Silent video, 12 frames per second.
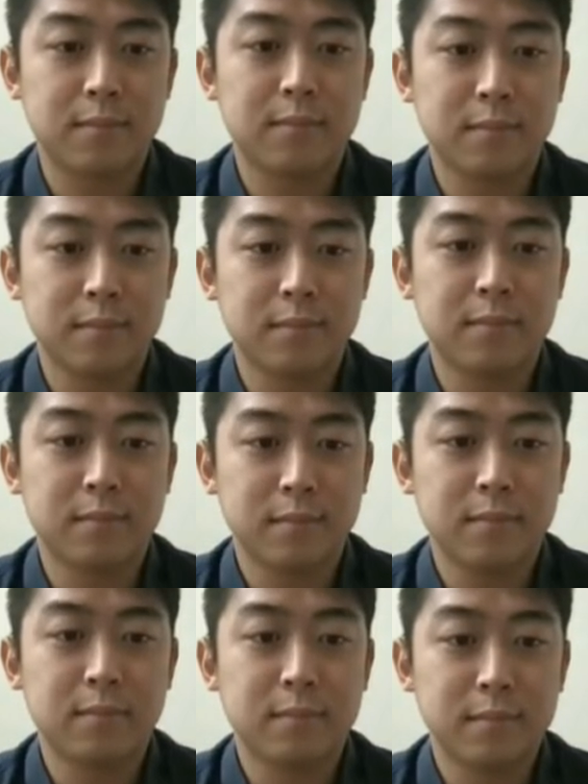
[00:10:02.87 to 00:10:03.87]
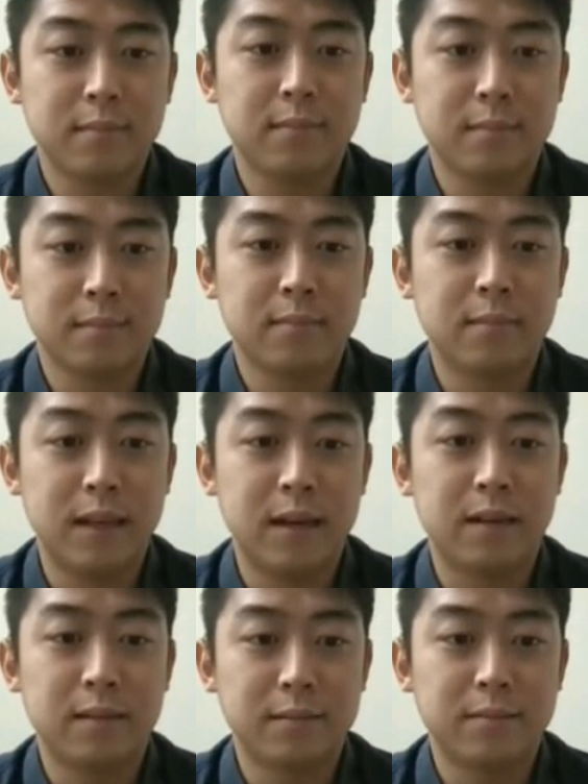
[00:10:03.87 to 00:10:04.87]

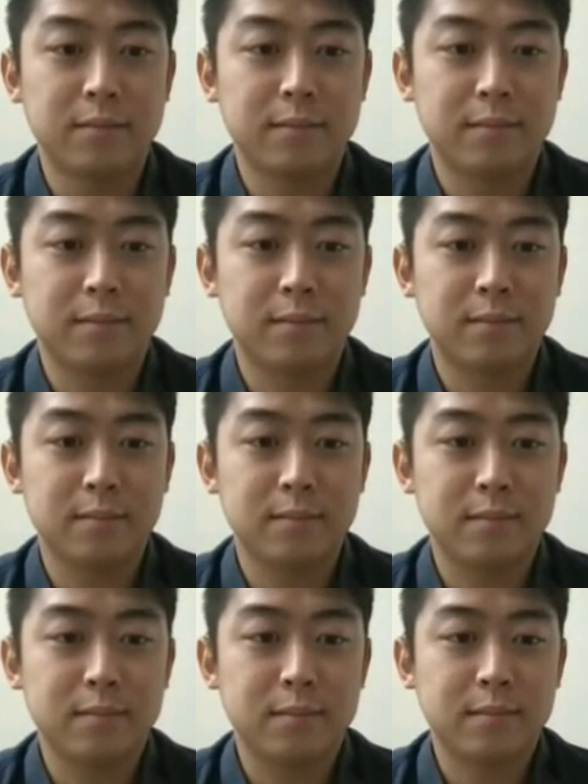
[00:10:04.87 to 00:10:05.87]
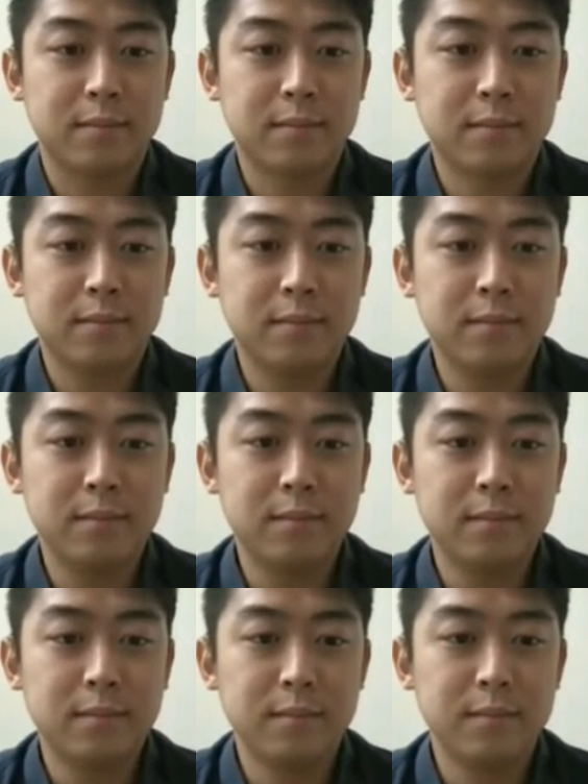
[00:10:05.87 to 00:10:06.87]

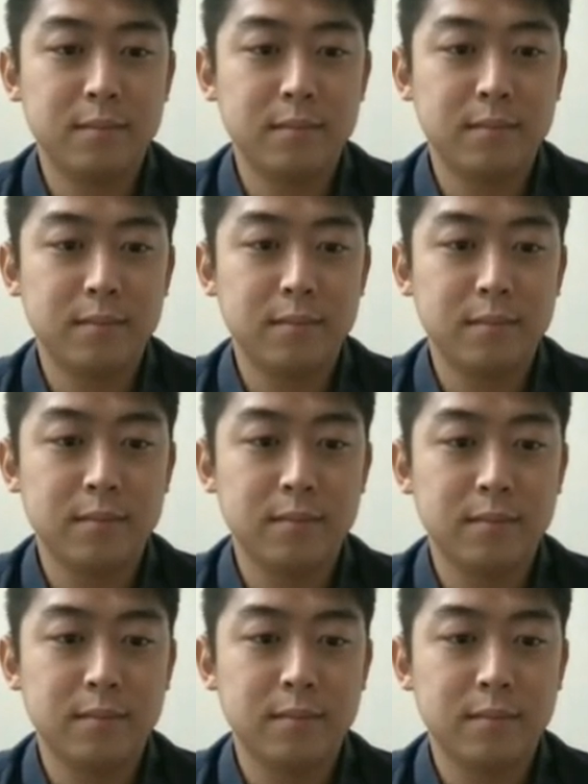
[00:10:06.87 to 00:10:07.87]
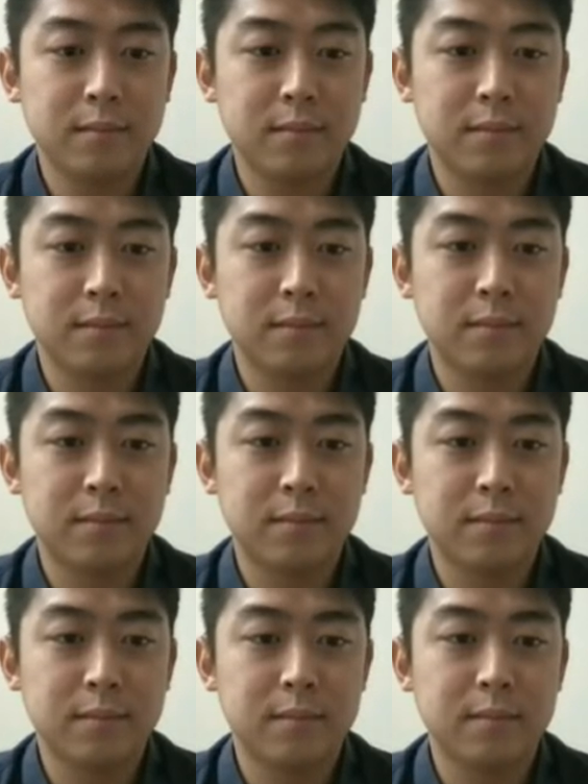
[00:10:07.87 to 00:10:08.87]

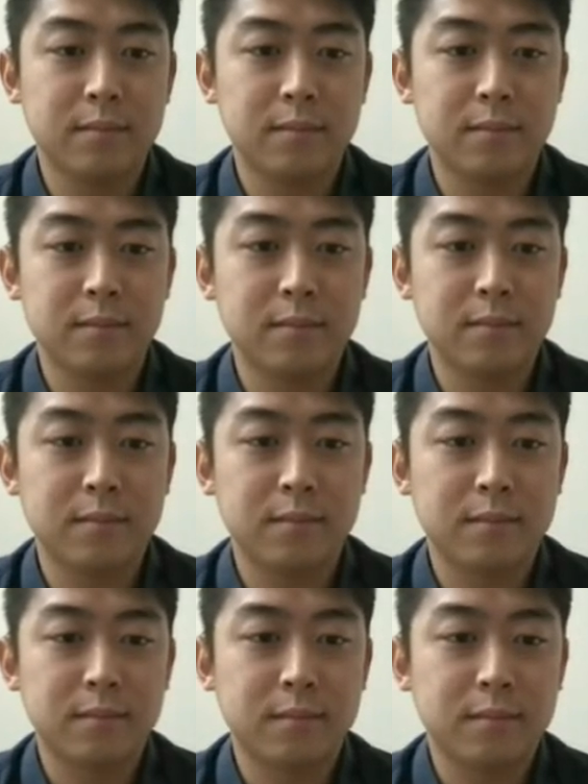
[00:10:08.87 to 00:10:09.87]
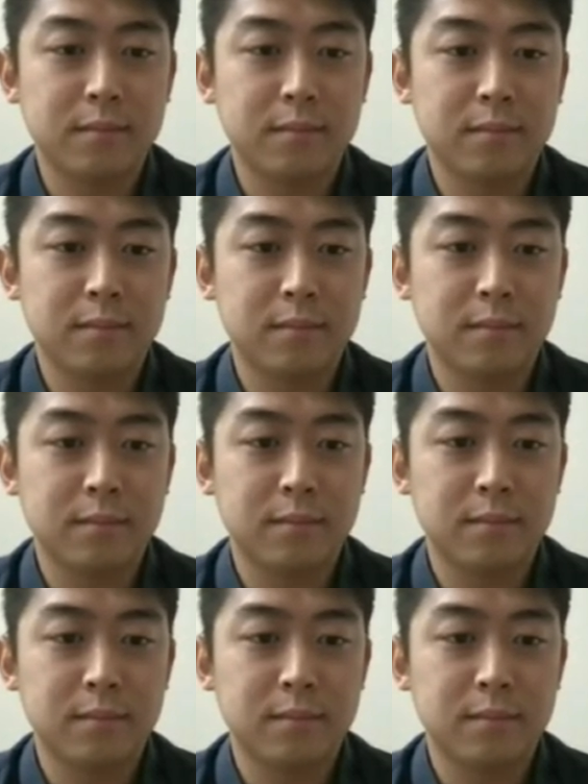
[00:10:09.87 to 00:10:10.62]
(not speaking)